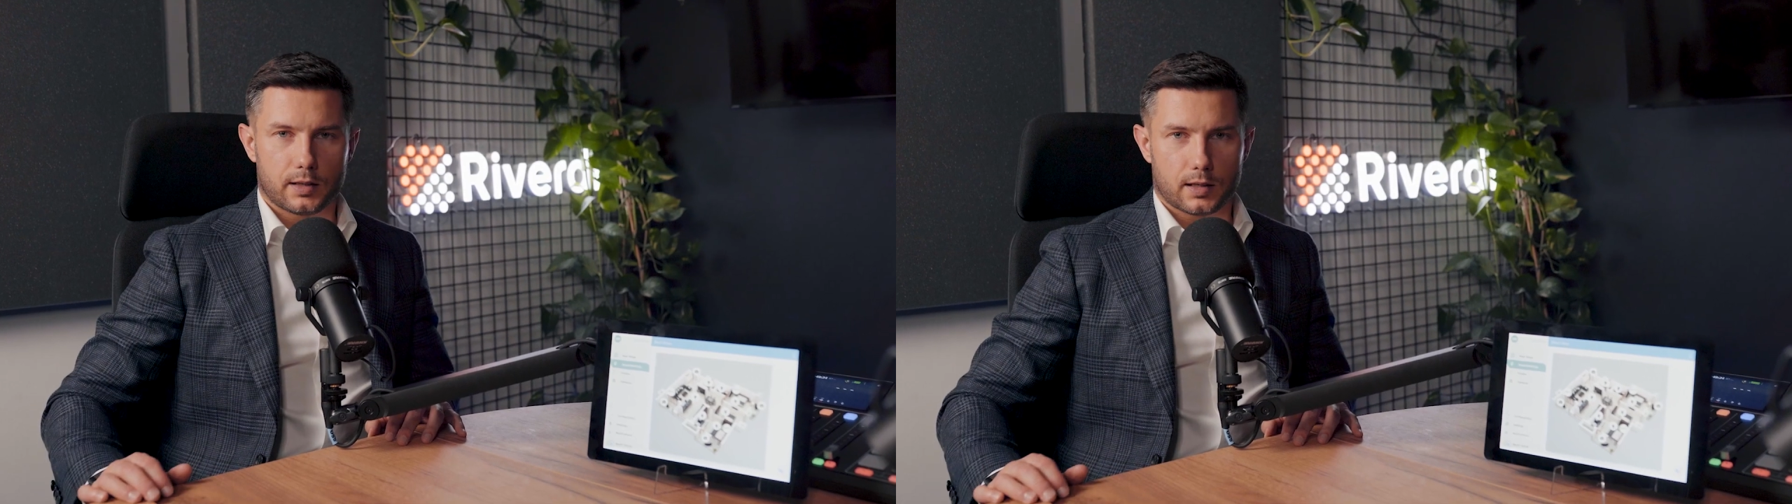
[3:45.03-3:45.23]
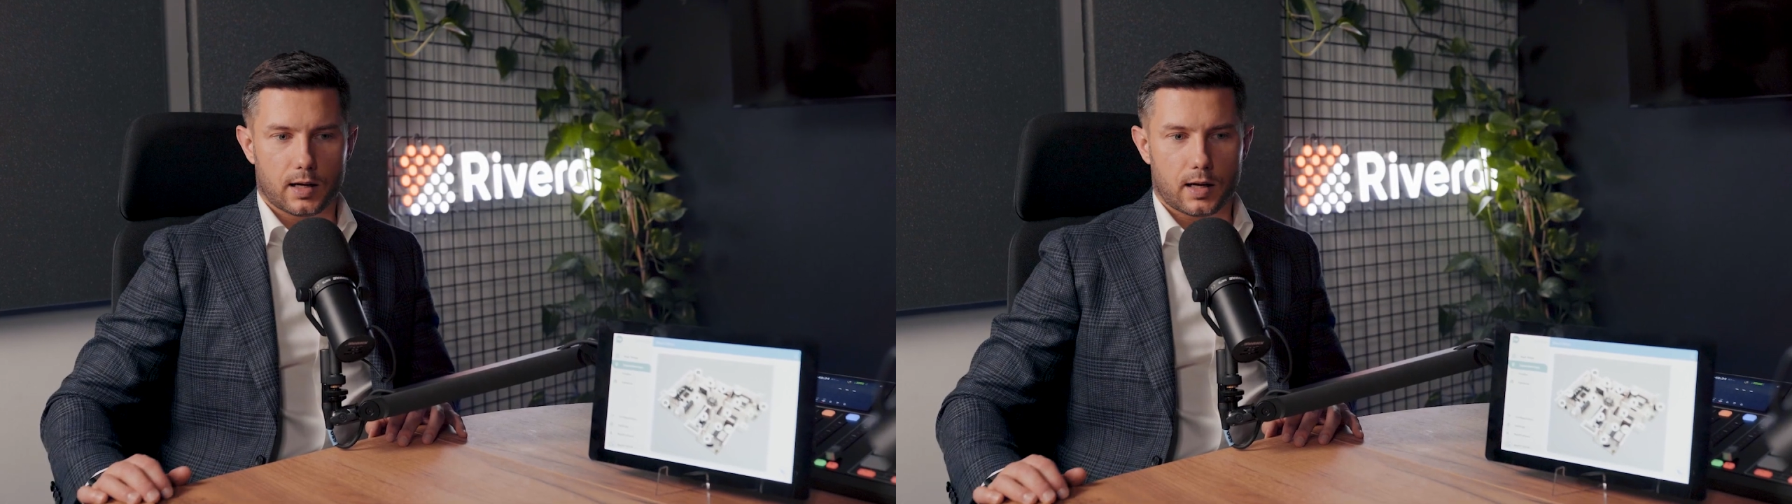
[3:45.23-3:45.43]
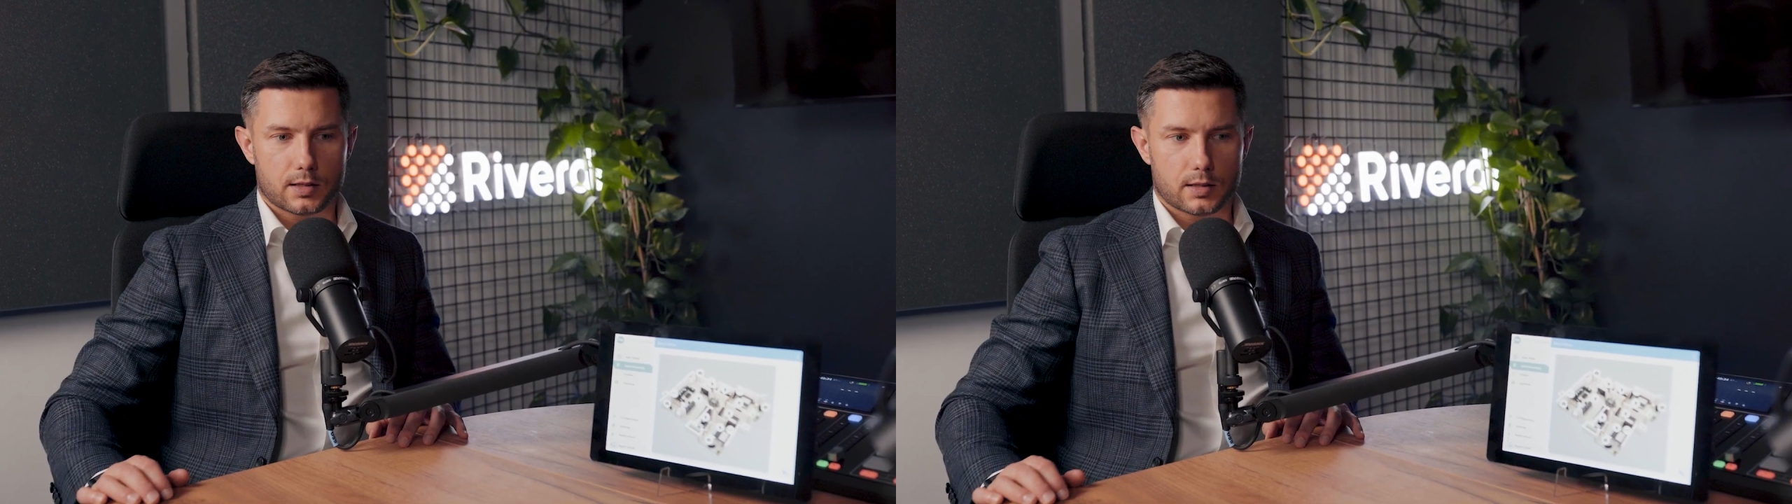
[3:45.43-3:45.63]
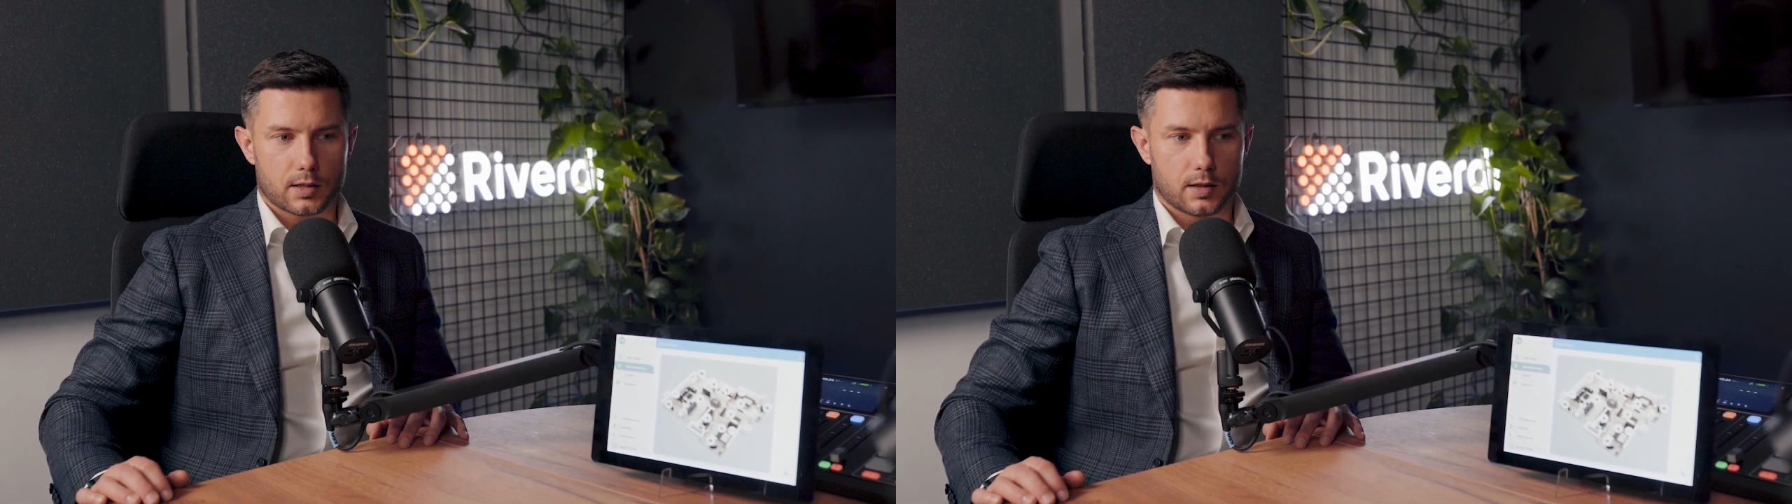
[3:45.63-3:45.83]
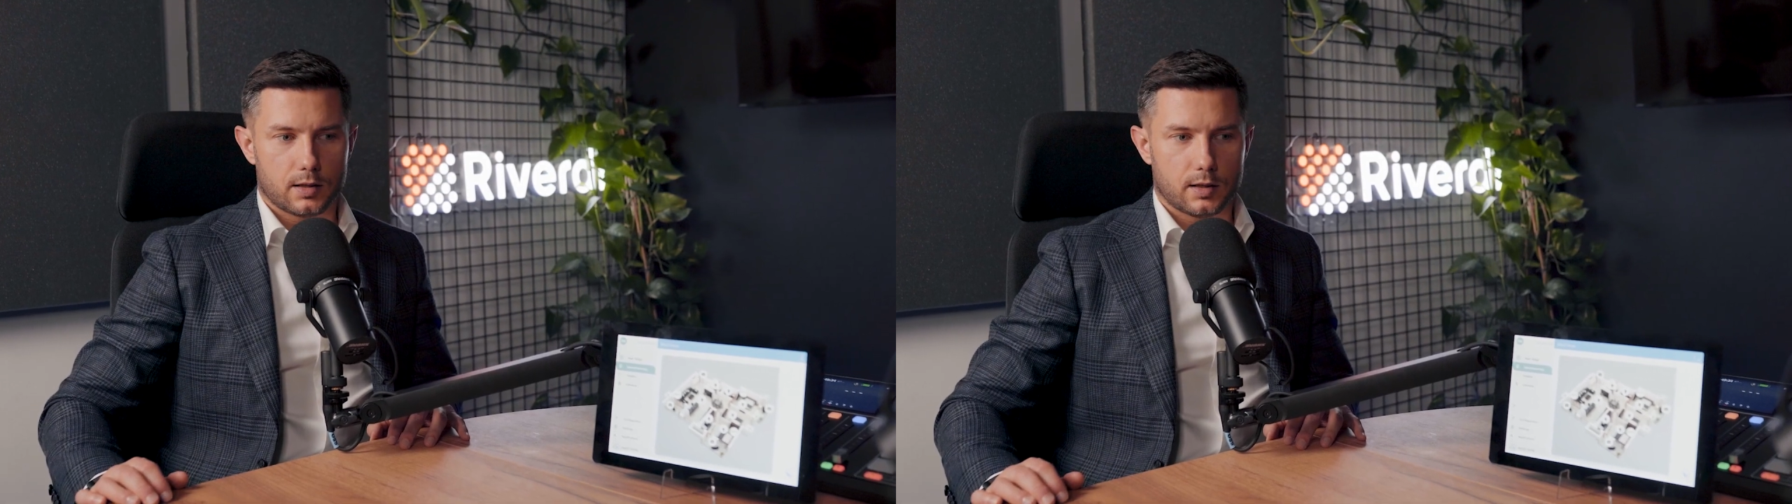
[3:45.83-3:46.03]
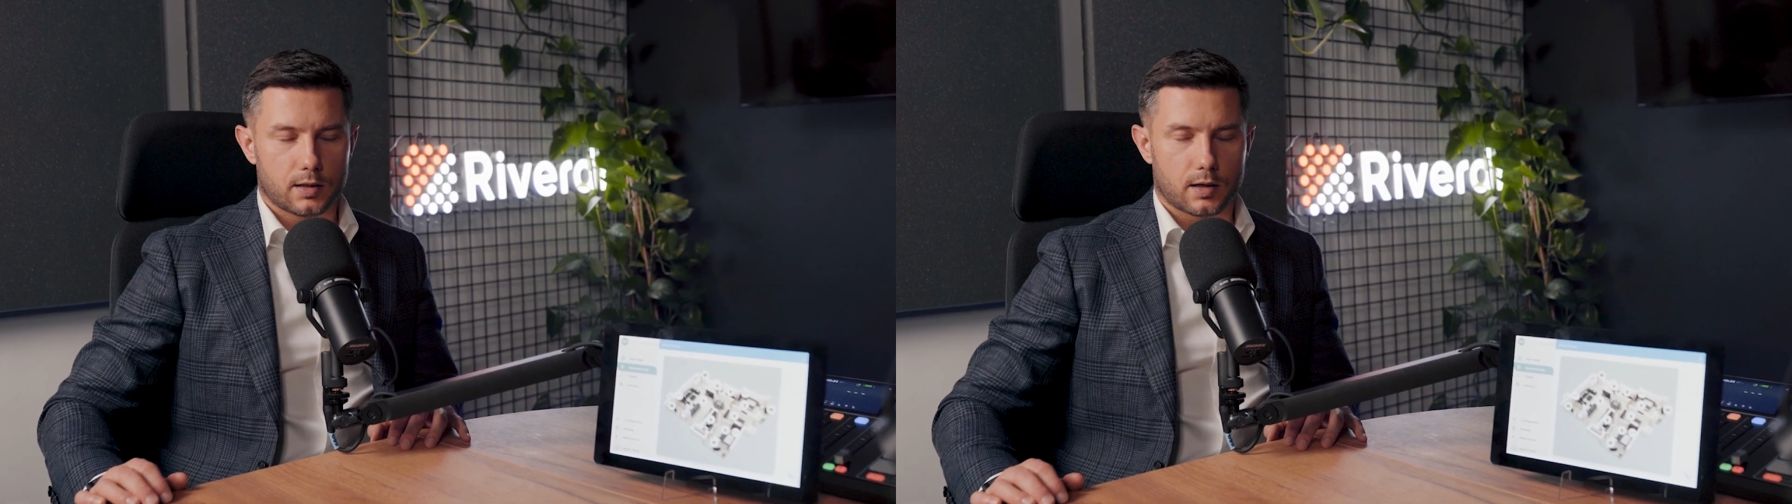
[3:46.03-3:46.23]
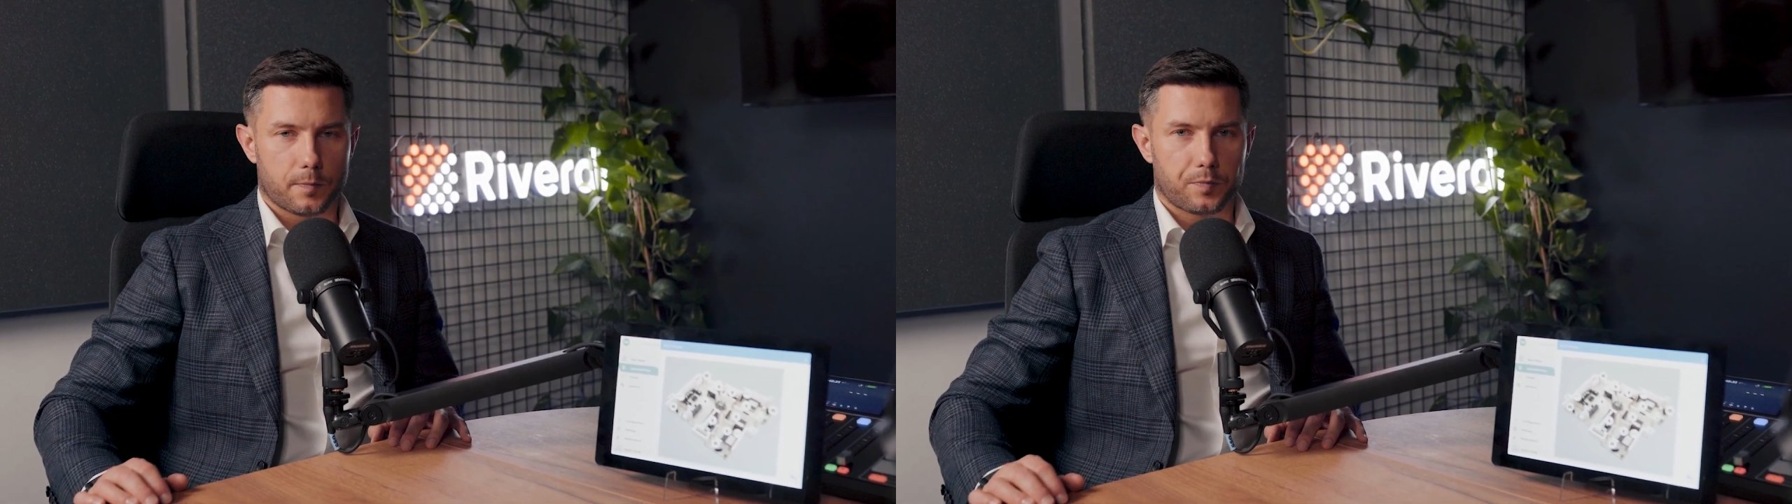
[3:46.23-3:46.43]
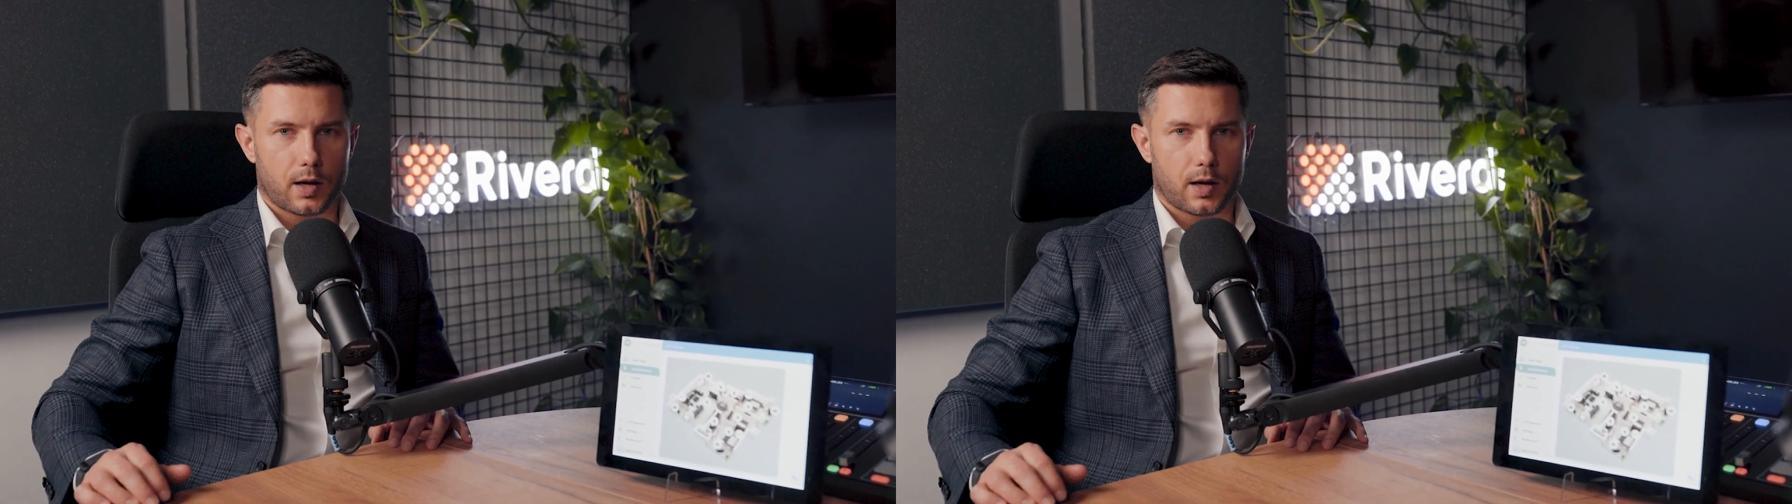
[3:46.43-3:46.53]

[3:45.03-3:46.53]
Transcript: the glass thicker.